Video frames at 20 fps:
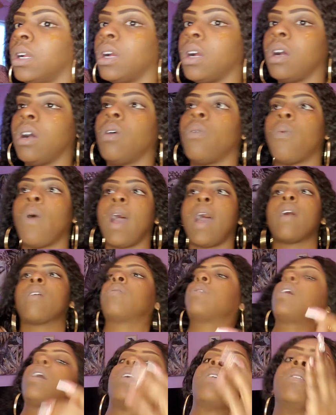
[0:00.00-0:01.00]
a while
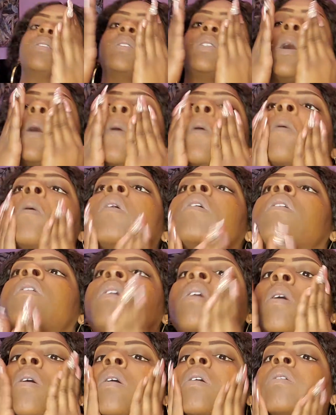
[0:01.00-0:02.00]
now. So
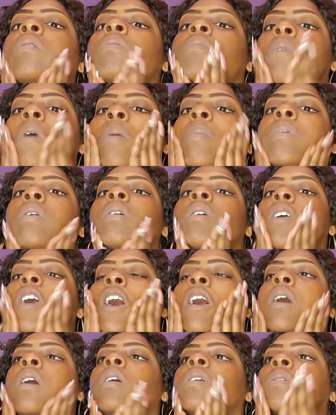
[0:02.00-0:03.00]
rub it
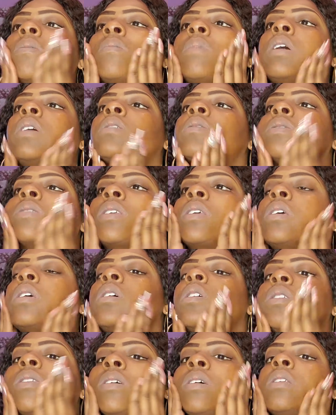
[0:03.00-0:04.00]
on my
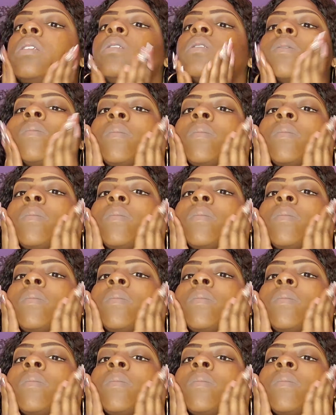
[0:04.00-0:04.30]
skin.